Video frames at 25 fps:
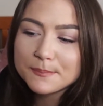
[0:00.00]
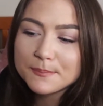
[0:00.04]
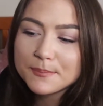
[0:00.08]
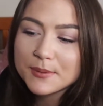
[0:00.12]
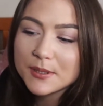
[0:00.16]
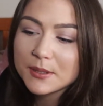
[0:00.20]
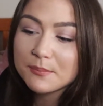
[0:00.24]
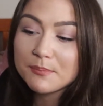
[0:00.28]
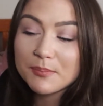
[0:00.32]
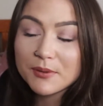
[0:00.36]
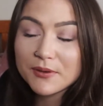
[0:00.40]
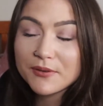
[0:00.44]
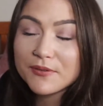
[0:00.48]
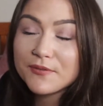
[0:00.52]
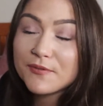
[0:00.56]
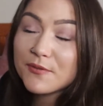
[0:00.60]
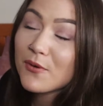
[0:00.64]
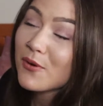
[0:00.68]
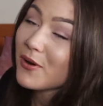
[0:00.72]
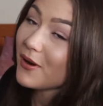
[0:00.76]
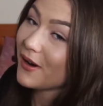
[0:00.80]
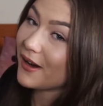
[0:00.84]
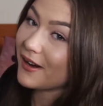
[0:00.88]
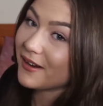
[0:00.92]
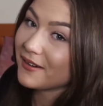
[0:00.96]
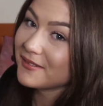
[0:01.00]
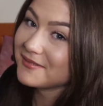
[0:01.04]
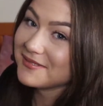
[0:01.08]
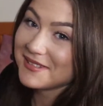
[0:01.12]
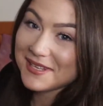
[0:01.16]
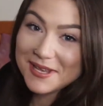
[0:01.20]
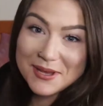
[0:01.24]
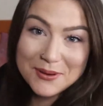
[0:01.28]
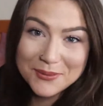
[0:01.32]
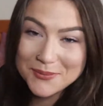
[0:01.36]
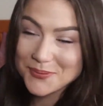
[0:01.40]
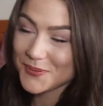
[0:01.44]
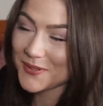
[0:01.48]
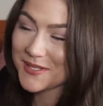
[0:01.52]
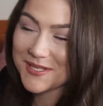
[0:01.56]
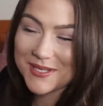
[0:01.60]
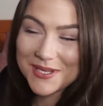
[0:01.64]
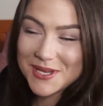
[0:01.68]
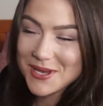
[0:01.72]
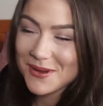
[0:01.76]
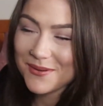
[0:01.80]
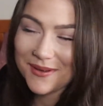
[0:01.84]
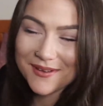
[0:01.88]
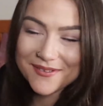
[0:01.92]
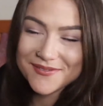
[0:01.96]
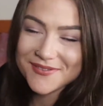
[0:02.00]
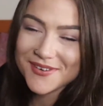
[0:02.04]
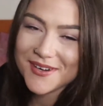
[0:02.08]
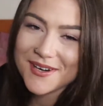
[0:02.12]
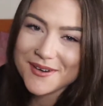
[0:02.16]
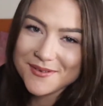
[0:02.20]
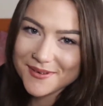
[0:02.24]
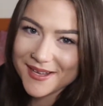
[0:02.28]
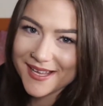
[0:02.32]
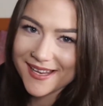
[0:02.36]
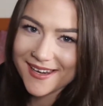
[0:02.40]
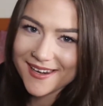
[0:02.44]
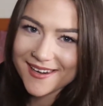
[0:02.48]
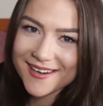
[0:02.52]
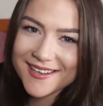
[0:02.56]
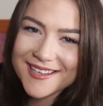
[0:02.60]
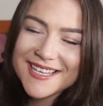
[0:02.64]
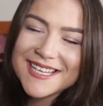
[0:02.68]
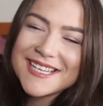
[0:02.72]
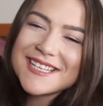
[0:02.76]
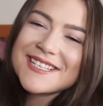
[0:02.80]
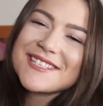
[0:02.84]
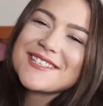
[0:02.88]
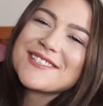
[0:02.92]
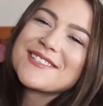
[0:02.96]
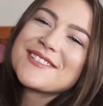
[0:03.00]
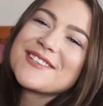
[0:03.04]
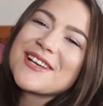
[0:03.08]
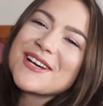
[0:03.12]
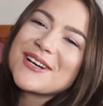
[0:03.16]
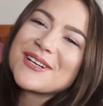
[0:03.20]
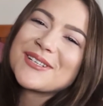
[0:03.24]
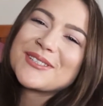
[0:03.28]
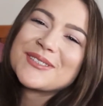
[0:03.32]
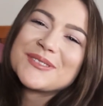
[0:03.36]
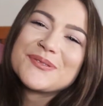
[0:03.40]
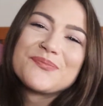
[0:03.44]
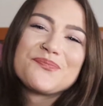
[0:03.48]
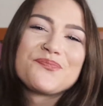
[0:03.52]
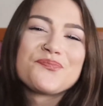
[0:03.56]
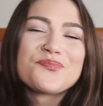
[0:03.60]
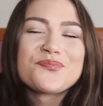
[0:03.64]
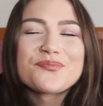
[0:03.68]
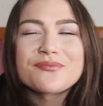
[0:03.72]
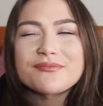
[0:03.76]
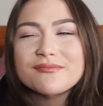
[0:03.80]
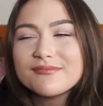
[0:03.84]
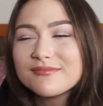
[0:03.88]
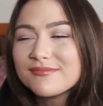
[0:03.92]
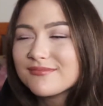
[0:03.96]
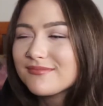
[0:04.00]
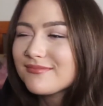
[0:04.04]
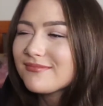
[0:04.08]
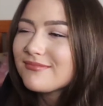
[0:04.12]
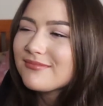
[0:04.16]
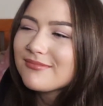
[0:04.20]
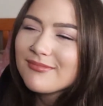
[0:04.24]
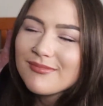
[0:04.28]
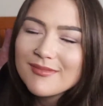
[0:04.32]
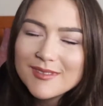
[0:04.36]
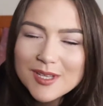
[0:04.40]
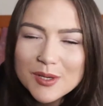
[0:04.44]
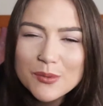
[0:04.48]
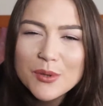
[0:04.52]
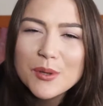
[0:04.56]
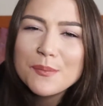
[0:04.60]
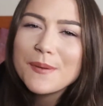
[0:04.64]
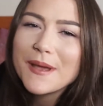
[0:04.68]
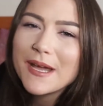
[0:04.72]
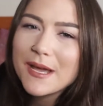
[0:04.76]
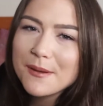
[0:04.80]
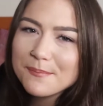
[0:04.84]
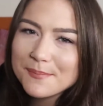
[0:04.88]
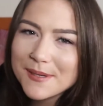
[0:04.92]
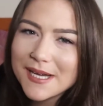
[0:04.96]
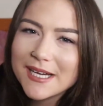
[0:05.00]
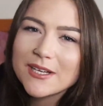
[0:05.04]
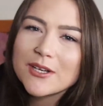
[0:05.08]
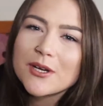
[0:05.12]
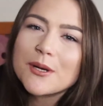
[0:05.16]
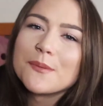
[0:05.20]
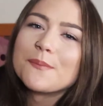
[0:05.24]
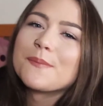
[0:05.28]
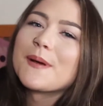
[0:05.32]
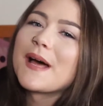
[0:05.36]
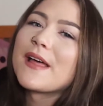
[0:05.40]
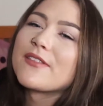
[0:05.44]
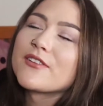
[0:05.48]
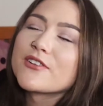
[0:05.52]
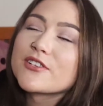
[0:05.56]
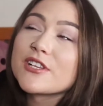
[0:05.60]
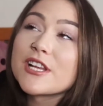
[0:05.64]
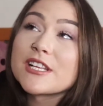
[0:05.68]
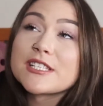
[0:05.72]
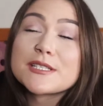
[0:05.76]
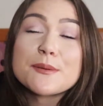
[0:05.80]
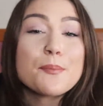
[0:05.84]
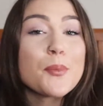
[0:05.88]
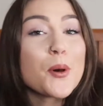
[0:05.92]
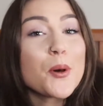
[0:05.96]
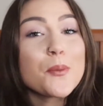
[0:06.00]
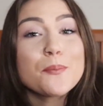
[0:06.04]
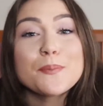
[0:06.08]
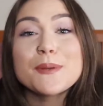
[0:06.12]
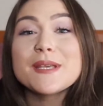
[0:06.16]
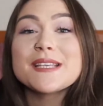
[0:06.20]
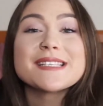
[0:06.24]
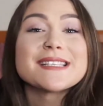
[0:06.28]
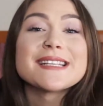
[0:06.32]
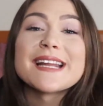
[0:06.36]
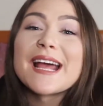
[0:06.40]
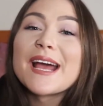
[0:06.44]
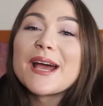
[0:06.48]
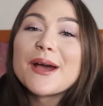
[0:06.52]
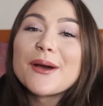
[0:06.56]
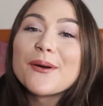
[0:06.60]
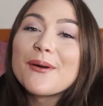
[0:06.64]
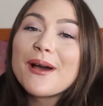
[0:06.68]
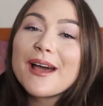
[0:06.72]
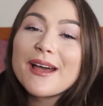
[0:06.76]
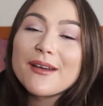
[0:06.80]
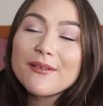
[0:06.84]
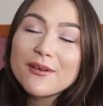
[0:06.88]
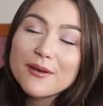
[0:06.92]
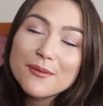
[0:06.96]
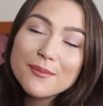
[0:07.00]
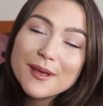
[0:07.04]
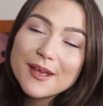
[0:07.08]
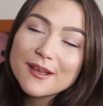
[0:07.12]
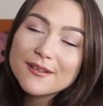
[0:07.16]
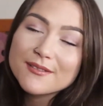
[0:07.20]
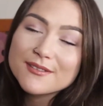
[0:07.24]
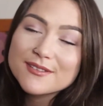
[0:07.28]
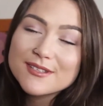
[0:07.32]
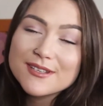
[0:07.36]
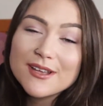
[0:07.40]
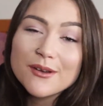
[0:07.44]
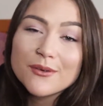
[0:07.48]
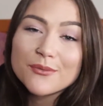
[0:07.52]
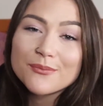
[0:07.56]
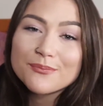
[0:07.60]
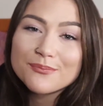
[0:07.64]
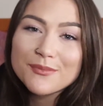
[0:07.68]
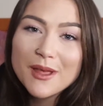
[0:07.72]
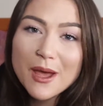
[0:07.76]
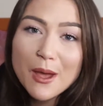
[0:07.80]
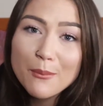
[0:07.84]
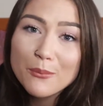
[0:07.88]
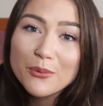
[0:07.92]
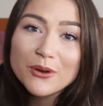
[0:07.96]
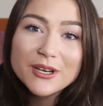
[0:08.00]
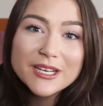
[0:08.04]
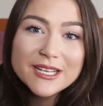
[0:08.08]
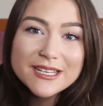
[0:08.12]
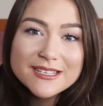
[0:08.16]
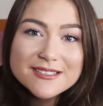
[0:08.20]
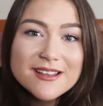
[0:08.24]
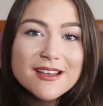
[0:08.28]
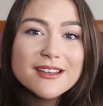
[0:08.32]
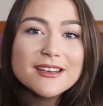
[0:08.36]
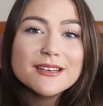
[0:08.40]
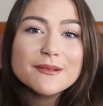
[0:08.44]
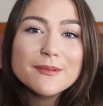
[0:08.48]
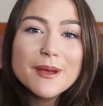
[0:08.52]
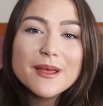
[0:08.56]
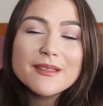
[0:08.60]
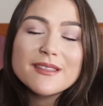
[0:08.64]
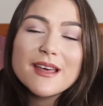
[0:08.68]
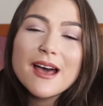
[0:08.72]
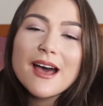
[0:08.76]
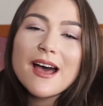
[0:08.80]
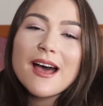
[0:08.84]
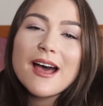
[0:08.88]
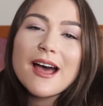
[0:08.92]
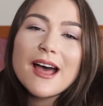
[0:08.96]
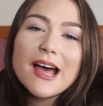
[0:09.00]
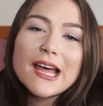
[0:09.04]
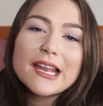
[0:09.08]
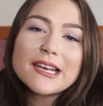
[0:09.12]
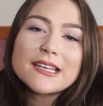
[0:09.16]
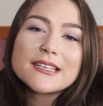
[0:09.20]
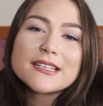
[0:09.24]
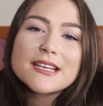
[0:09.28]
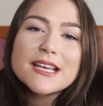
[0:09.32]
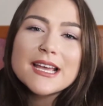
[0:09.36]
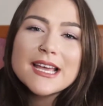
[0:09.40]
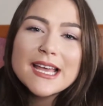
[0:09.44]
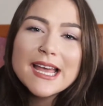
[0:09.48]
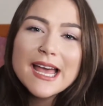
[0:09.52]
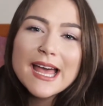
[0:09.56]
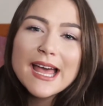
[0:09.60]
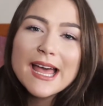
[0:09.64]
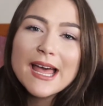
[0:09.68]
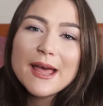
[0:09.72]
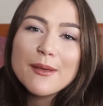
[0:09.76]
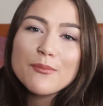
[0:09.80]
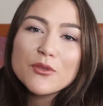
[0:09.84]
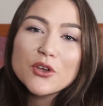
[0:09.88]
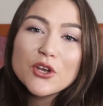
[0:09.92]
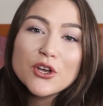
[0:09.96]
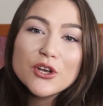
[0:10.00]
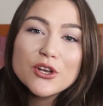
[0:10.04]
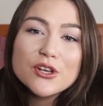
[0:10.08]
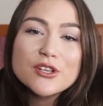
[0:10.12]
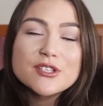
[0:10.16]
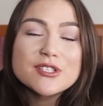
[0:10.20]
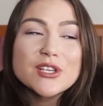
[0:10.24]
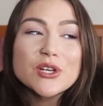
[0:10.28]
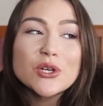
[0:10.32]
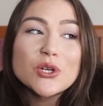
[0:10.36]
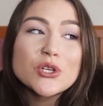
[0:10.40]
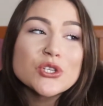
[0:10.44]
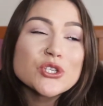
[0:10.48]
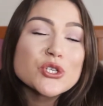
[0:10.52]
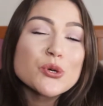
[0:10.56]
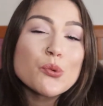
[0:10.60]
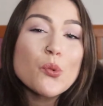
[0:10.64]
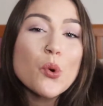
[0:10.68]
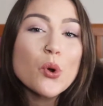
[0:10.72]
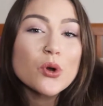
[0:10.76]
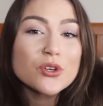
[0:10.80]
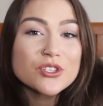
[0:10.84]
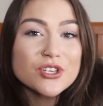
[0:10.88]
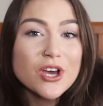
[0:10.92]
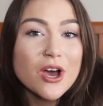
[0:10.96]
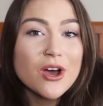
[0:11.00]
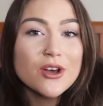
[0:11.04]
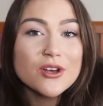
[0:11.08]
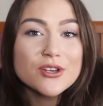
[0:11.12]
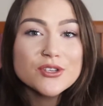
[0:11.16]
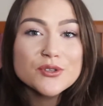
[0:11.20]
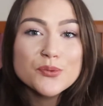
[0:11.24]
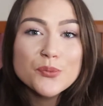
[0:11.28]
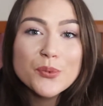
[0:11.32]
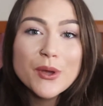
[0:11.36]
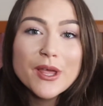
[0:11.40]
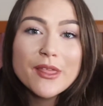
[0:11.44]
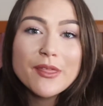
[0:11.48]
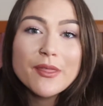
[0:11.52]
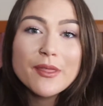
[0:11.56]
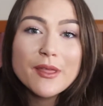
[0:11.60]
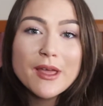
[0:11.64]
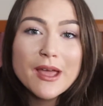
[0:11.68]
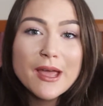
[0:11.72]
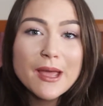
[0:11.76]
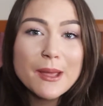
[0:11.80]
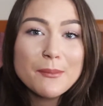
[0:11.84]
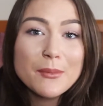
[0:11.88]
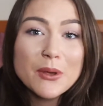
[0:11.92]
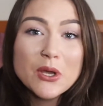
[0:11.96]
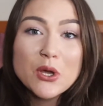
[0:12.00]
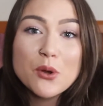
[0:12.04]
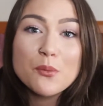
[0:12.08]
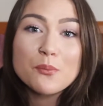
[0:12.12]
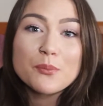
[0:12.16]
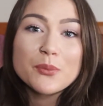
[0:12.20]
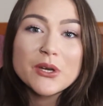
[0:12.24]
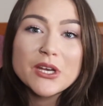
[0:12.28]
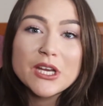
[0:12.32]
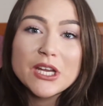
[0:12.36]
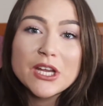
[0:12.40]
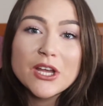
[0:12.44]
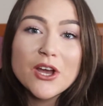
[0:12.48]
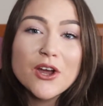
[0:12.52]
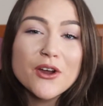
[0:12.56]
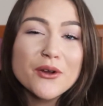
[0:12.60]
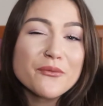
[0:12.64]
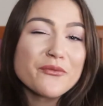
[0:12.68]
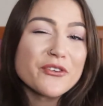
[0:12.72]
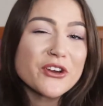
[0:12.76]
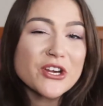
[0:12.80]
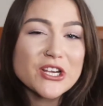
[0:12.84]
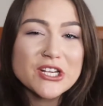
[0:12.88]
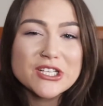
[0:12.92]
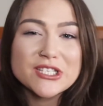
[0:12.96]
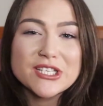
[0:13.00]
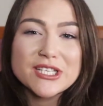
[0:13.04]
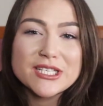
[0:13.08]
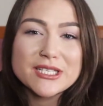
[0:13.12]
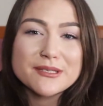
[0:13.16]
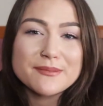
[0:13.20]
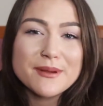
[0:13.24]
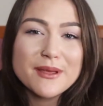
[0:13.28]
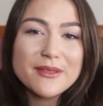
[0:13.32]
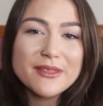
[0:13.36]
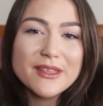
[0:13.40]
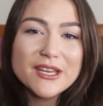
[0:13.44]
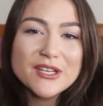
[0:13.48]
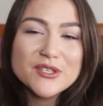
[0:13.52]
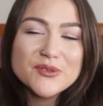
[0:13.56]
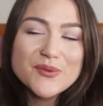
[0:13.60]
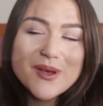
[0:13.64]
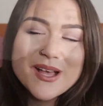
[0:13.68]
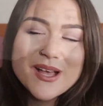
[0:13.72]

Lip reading: but before it was going very well, so we'll pick it back up and there's lots of puppies now out and about, so I'm pretty excited about that, and the girls that also walk dogs with my company are very excited about that as